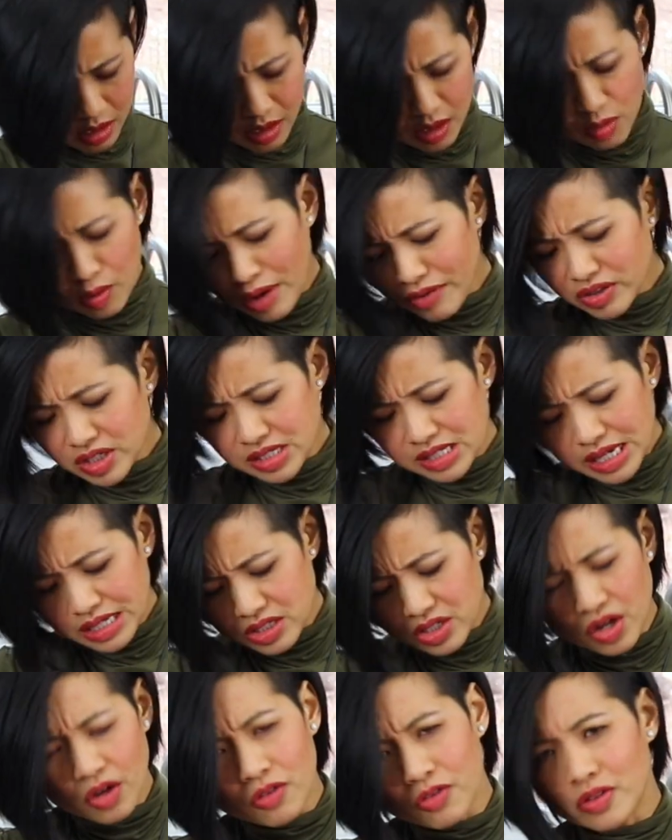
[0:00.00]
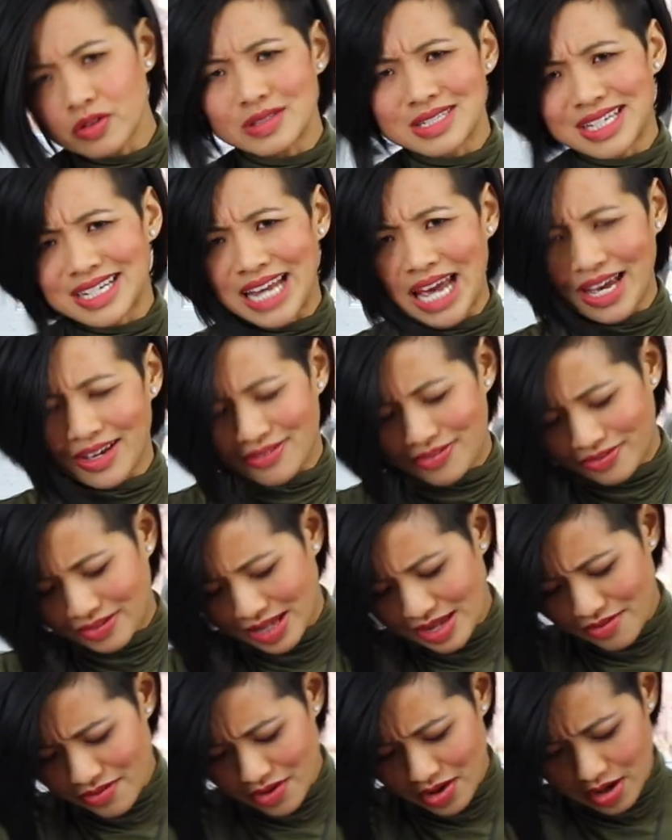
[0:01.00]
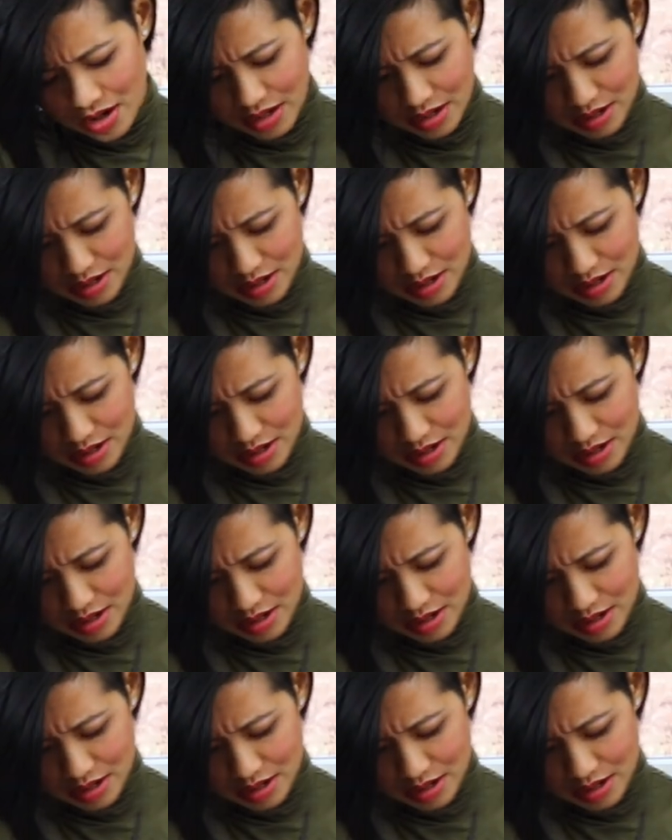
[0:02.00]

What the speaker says: Whoever said tofu didn't have flavor?